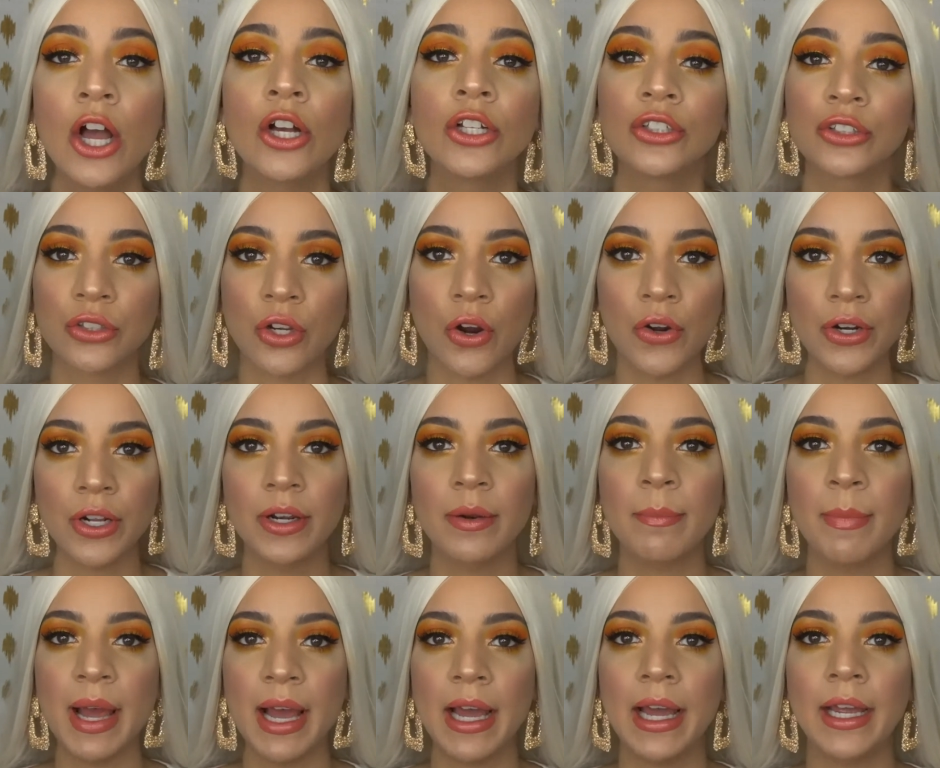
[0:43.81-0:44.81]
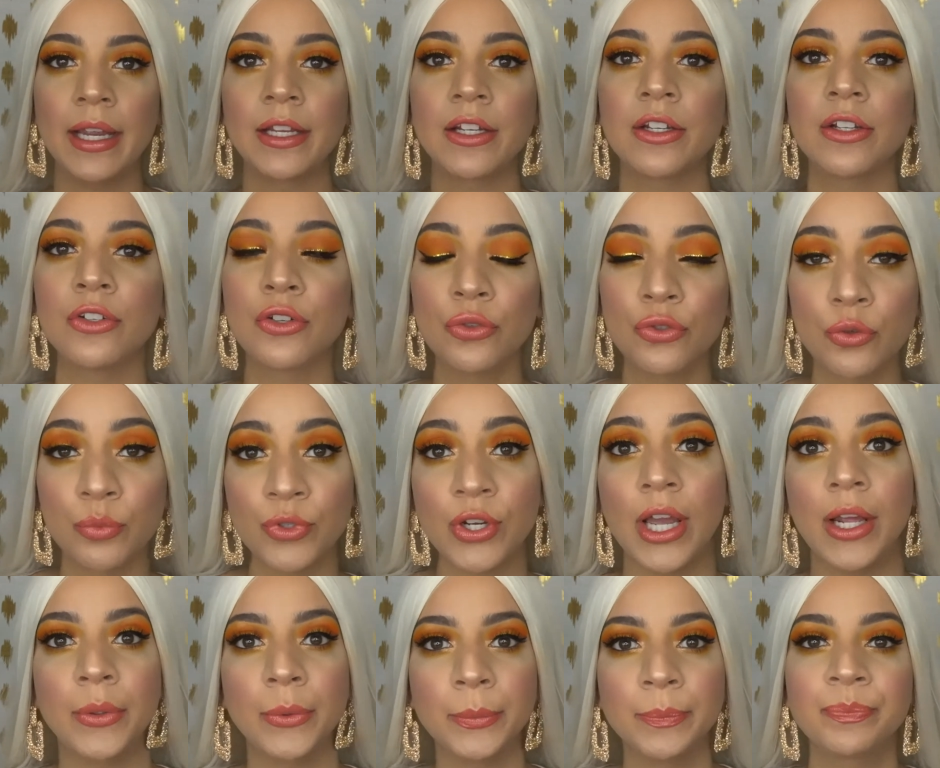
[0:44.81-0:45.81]
started my YouTube
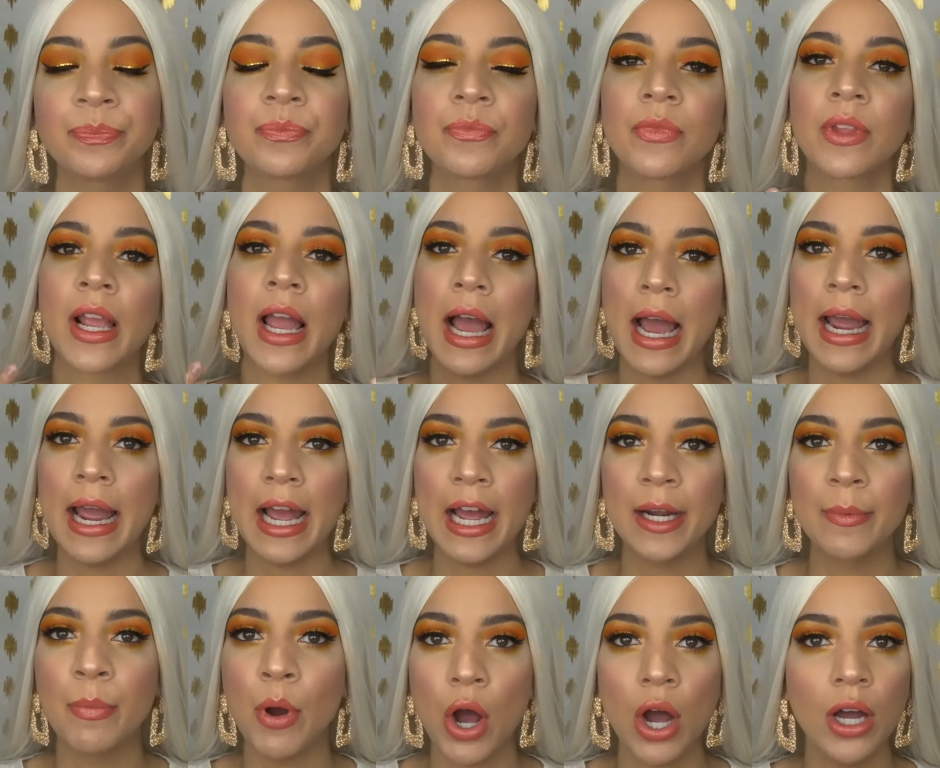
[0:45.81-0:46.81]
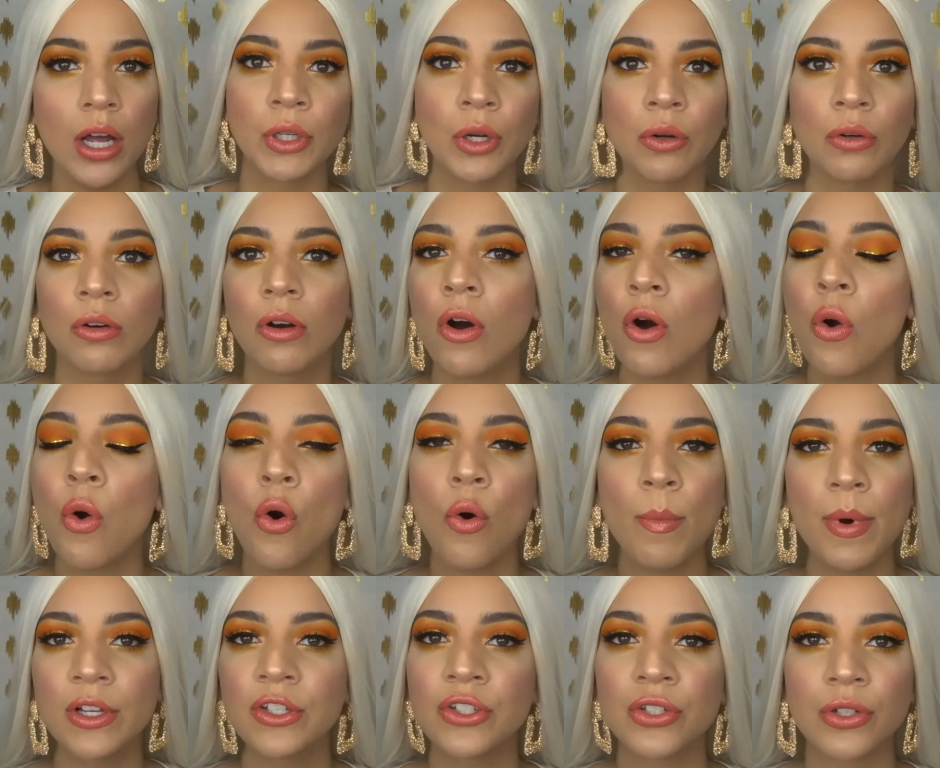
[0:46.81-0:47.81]
channel, I had bought, you know, a whole
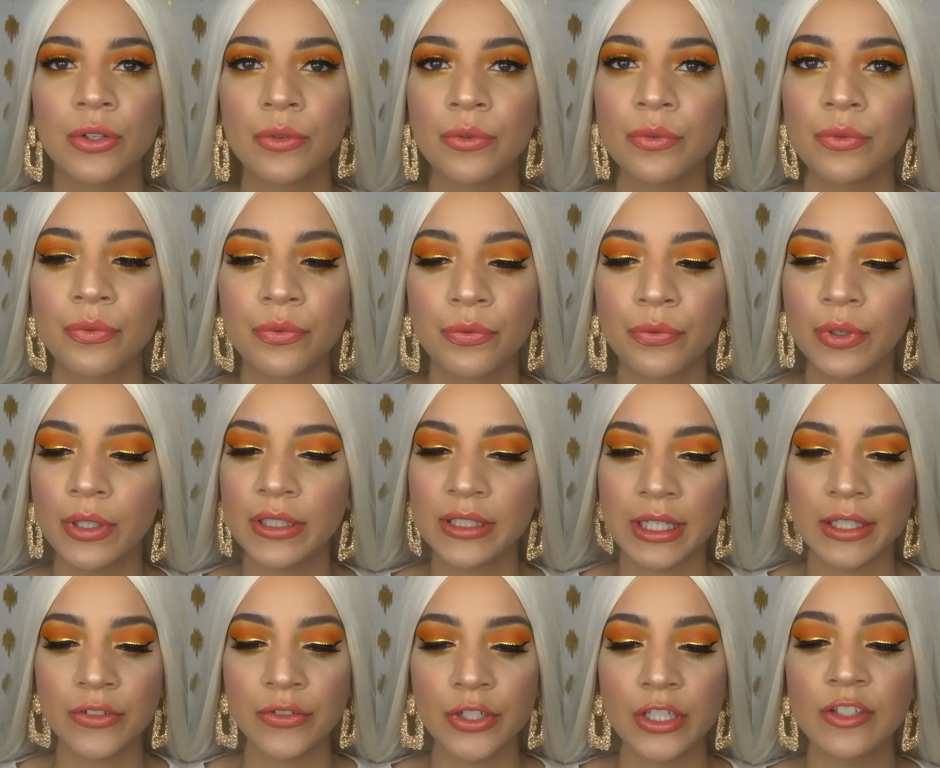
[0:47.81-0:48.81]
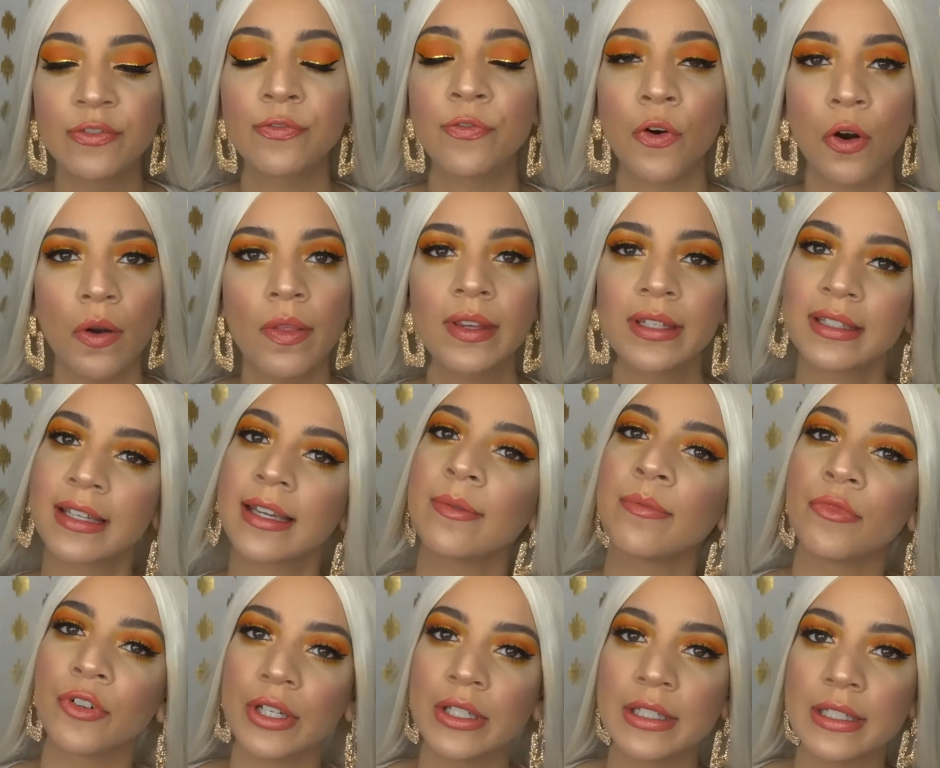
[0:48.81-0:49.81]
bunch of accessories for the
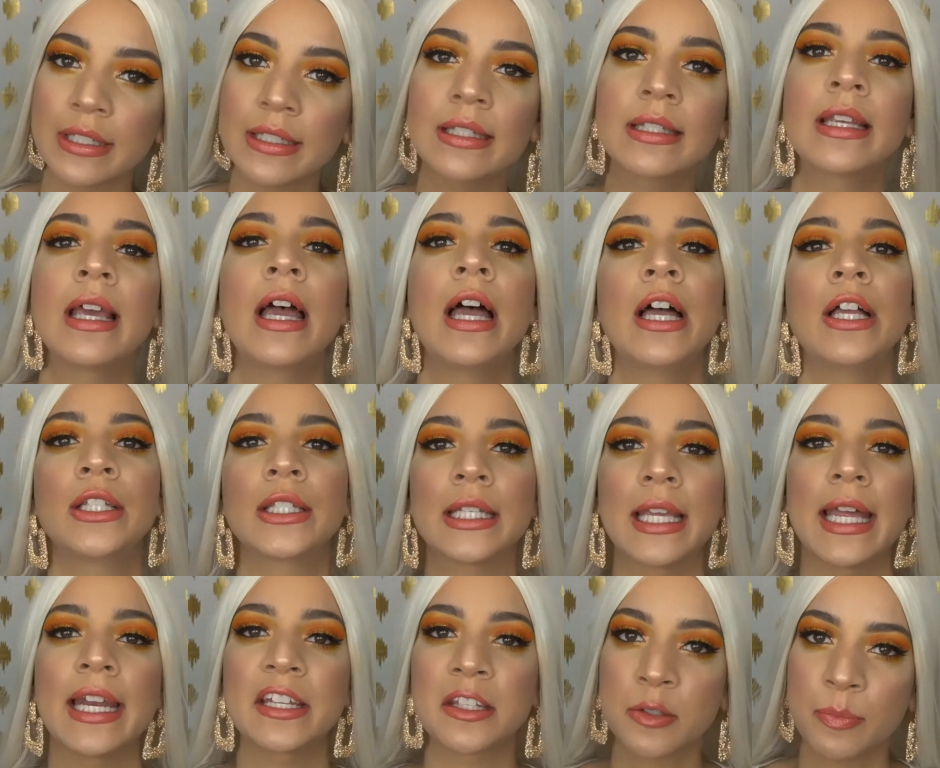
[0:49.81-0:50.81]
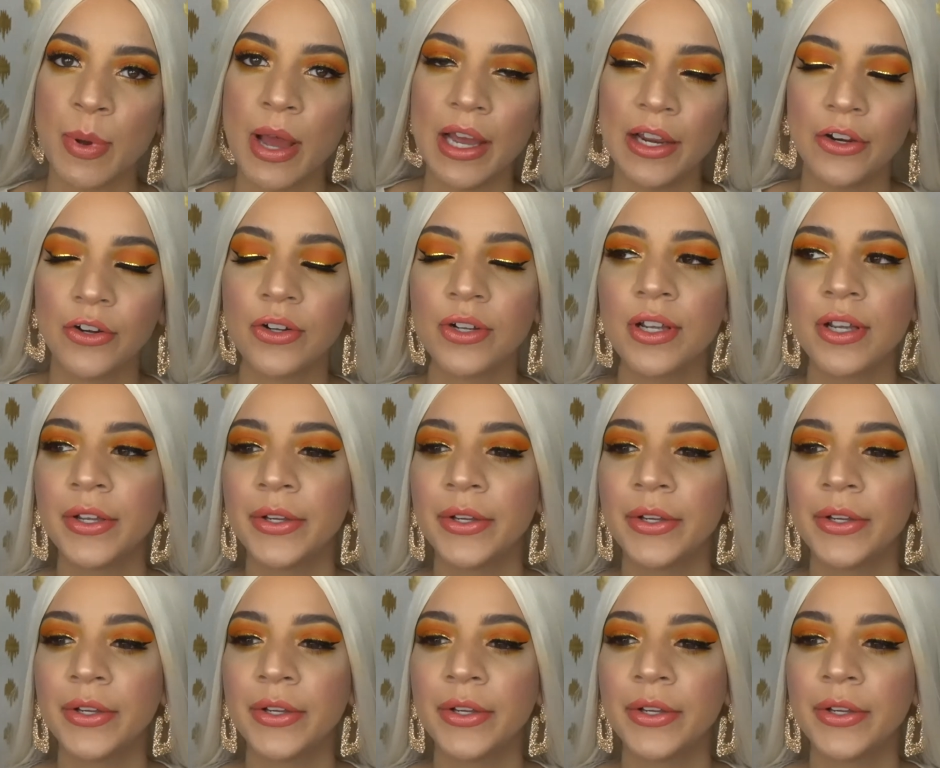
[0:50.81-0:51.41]
same reasons, to get inspired.